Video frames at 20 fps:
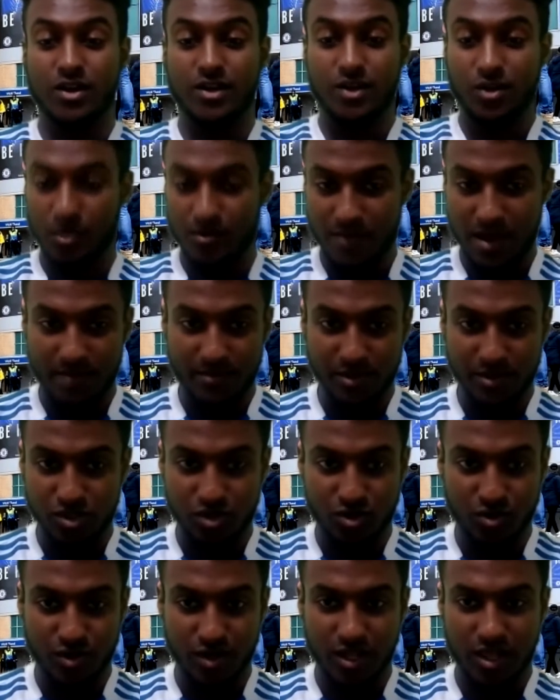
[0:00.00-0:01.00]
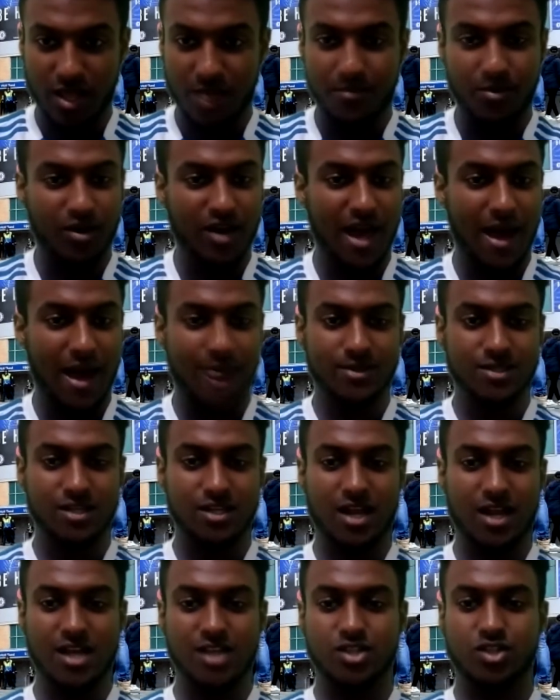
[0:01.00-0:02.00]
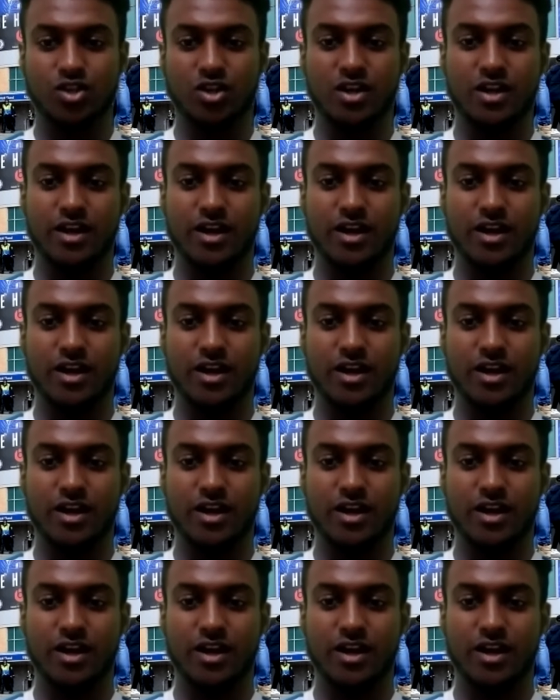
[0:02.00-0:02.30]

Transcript: or maybe 2-0 up or capitalised on it.